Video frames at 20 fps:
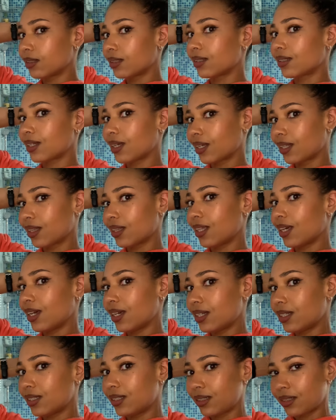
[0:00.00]
like
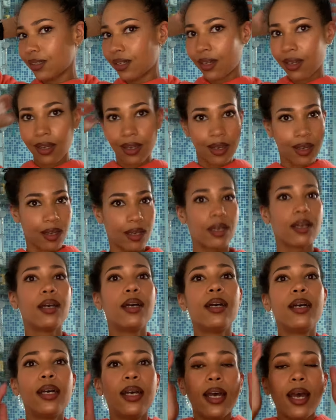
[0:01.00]
this,
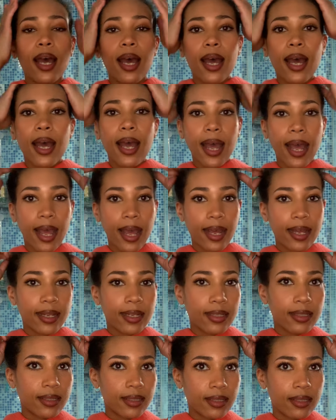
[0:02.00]

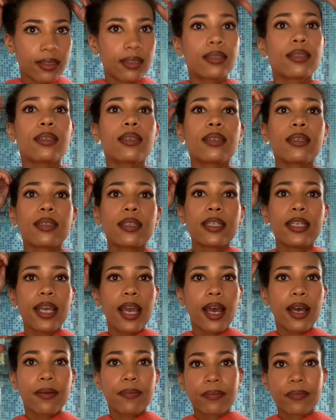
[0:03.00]
and yeah.